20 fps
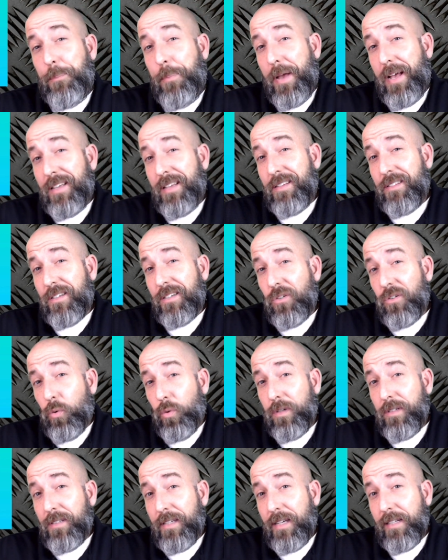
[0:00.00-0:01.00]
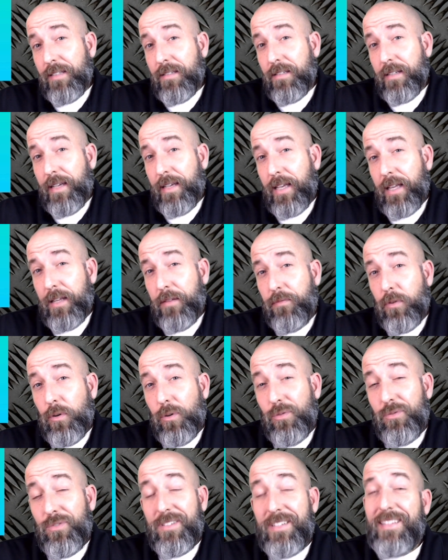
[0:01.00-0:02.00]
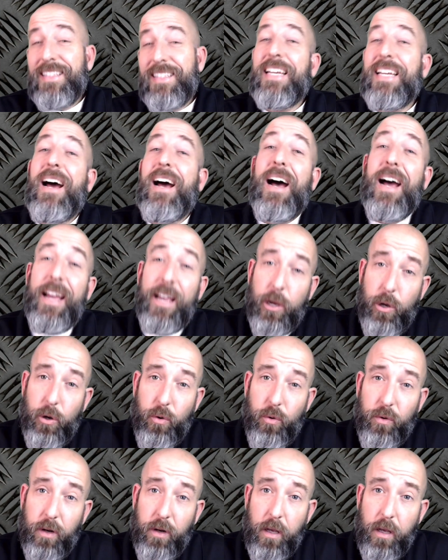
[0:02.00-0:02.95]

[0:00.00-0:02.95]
best noise canceling headphones that I own.